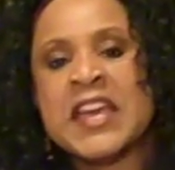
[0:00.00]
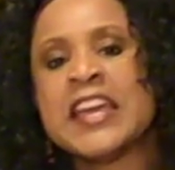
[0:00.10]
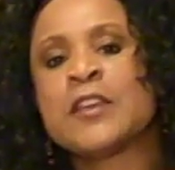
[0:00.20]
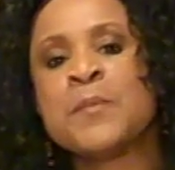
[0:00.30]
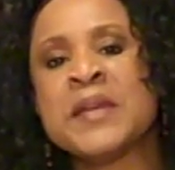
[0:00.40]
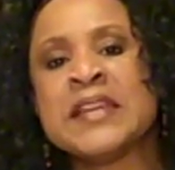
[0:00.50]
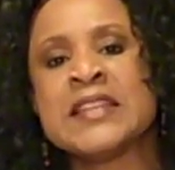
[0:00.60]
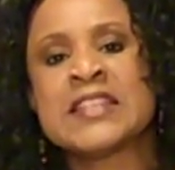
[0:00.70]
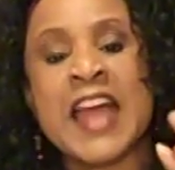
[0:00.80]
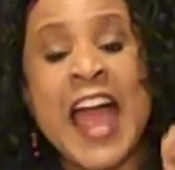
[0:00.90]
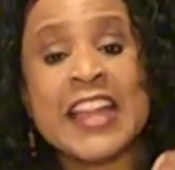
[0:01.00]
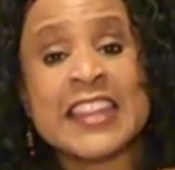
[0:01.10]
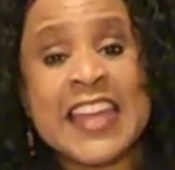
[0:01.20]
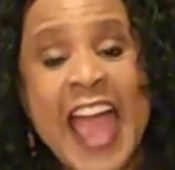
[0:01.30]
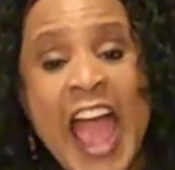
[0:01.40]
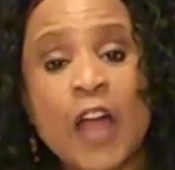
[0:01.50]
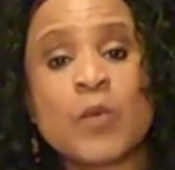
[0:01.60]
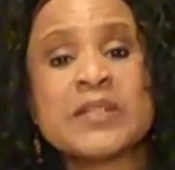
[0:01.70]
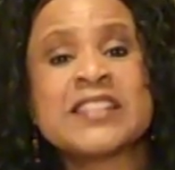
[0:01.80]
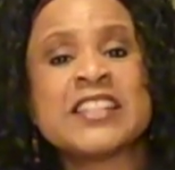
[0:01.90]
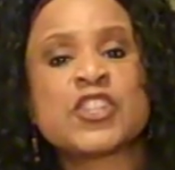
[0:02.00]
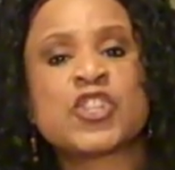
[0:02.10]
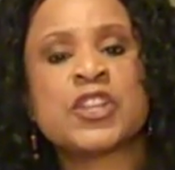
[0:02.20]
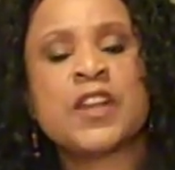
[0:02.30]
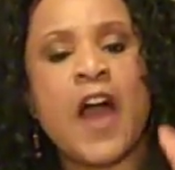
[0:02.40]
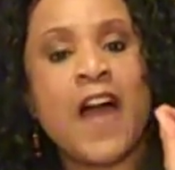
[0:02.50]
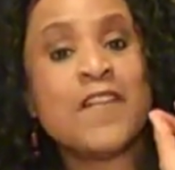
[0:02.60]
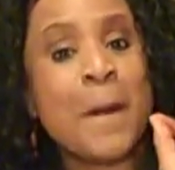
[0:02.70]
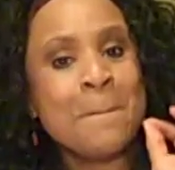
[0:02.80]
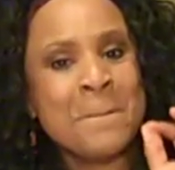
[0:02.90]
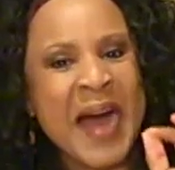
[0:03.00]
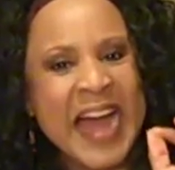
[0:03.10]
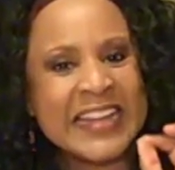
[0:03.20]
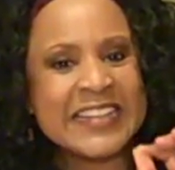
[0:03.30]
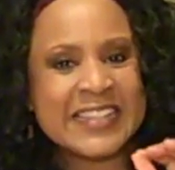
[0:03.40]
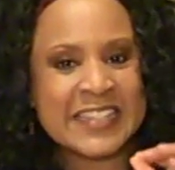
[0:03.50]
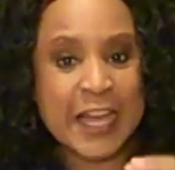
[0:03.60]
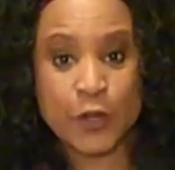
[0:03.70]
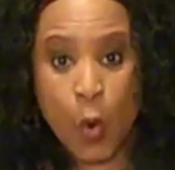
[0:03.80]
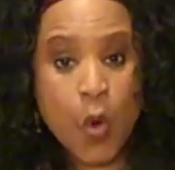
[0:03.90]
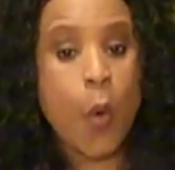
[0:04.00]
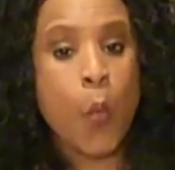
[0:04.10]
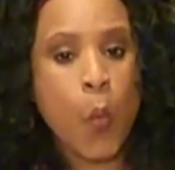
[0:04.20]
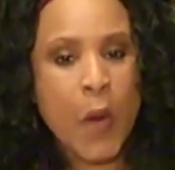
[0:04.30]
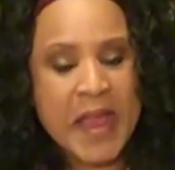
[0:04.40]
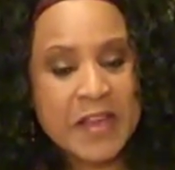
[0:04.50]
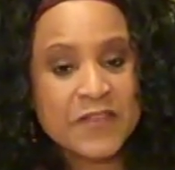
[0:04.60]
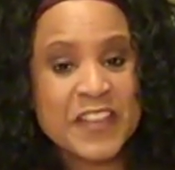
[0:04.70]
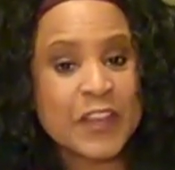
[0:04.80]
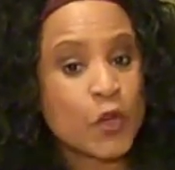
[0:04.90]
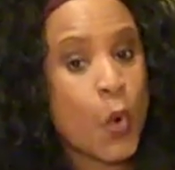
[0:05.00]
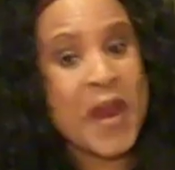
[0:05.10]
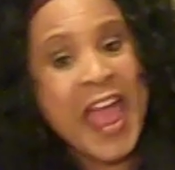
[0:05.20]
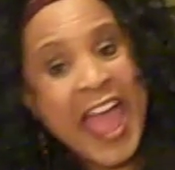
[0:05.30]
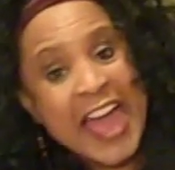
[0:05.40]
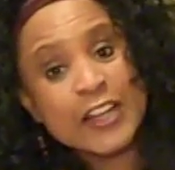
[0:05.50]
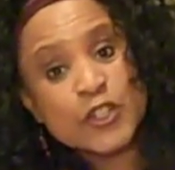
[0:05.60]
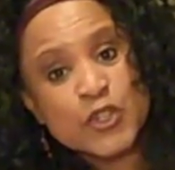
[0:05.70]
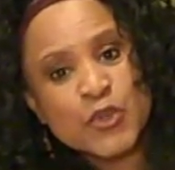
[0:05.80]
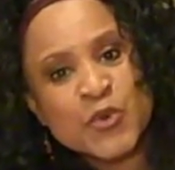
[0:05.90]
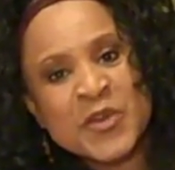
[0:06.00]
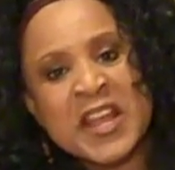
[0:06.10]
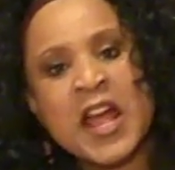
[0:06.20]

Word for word: It means the acquisition of a mindset or a way of thinking or attitude